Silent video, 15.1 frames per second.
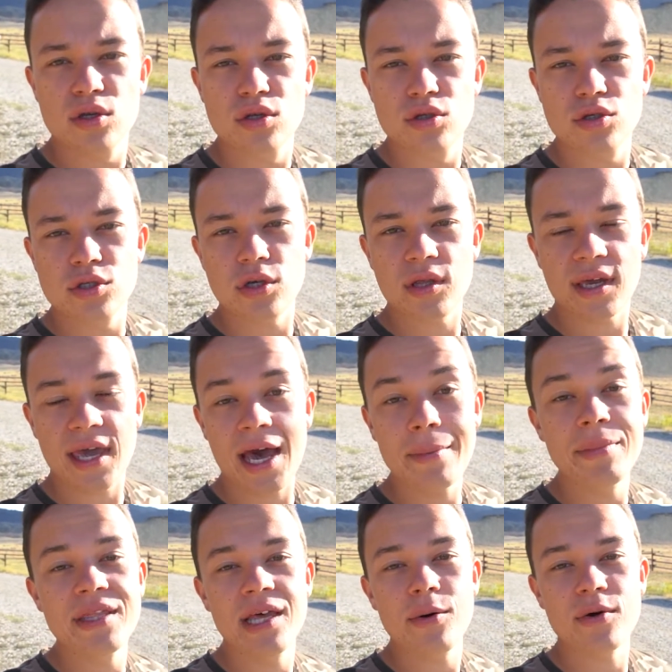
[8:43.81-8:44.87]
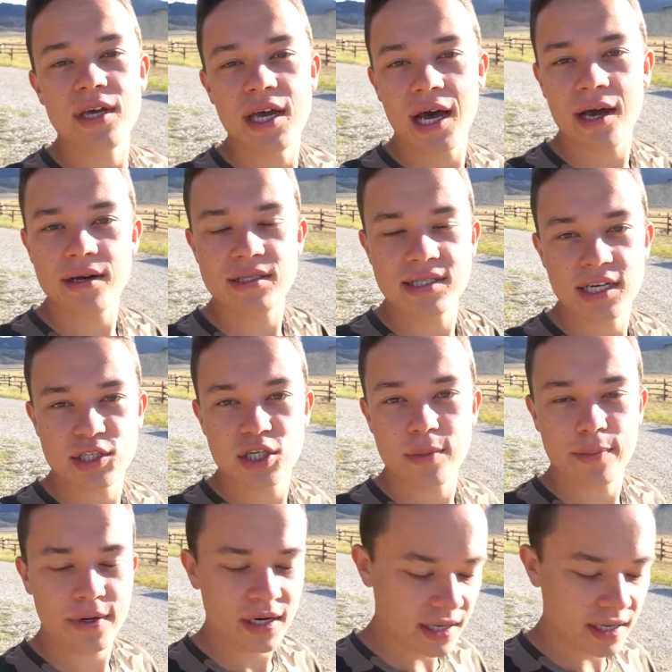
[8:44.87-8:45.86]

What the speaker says: So the cabin that we got is actually a pretty